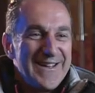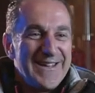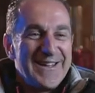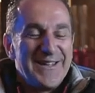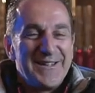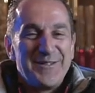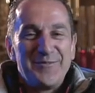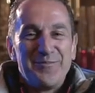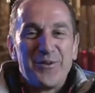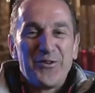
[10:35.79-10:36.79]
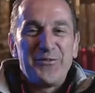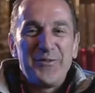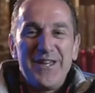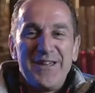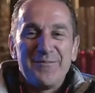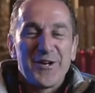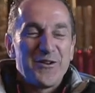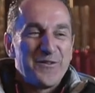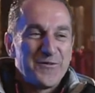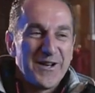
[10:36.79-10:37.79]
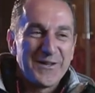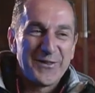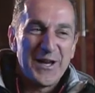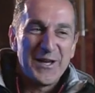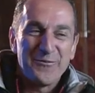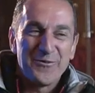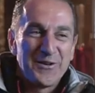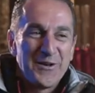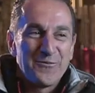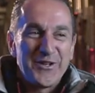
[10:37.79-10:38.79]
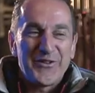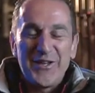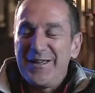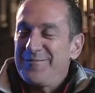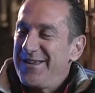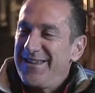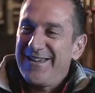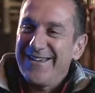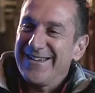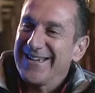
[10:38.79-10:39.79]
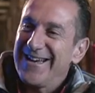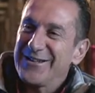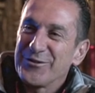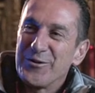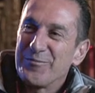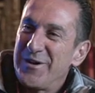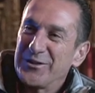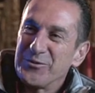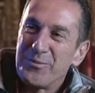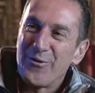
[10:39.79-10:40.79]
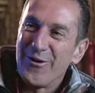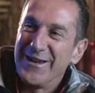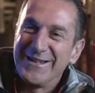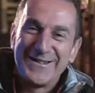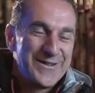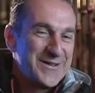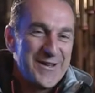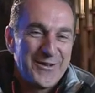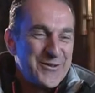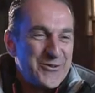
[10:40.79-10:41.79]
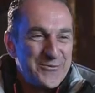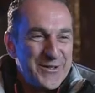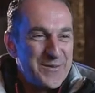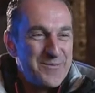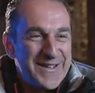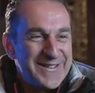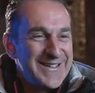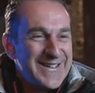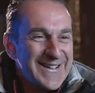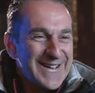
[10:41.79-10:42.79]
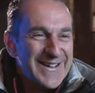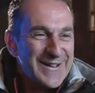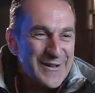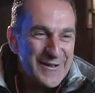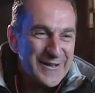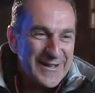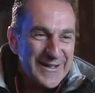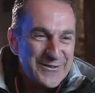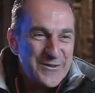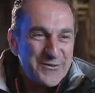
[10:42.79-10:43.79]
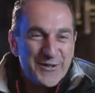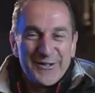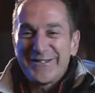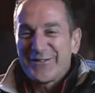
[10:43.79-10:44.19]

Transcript: And both me and my girlfriend at the time were, were saying, man, got to go back to Poland. That, those were the best uh, haircut you ever got.